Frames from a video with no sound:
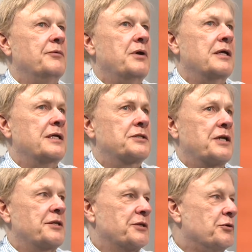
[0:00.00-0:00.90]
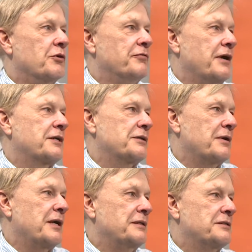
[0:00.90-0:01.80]
Well, it's got the cool factor,
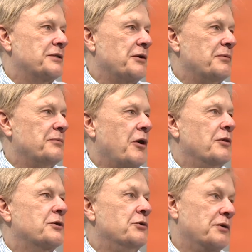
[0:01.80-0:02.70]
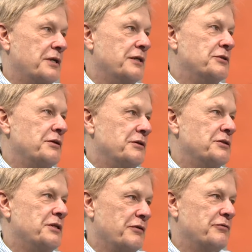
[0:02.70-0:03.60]
right? So all the cool kids are
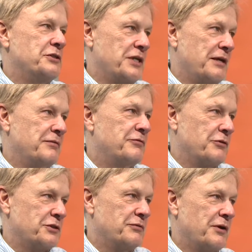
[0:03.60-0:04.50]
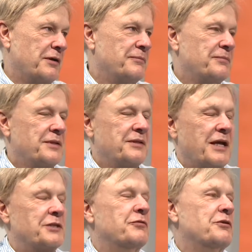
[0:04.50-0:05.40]
using Neo4j, first of all.
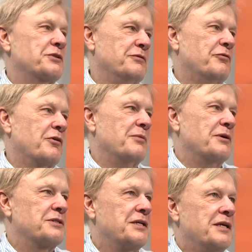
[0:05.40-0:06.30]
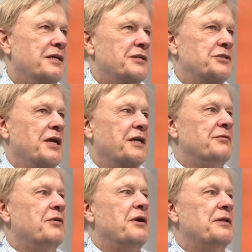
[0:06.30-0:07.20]
That's first and foremost. Second
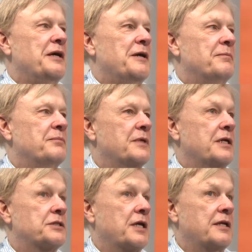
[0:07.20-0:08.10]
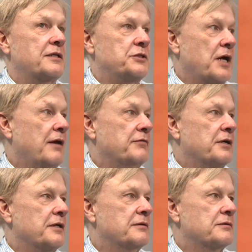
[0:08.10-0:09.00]
of all, it's got a
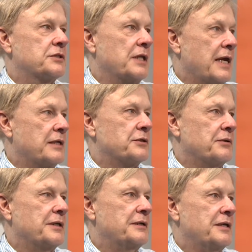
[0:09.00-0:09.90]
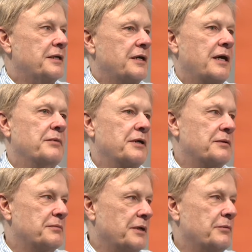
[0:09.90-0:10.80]
Java slant to it. I'm
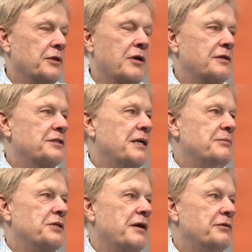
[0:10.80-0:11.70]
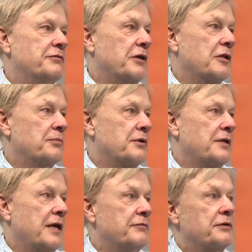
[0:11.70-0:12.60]
a longtime Java developer and
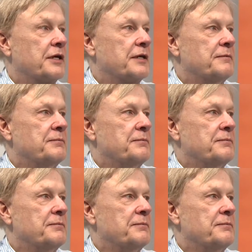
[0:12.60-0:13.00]
advocate.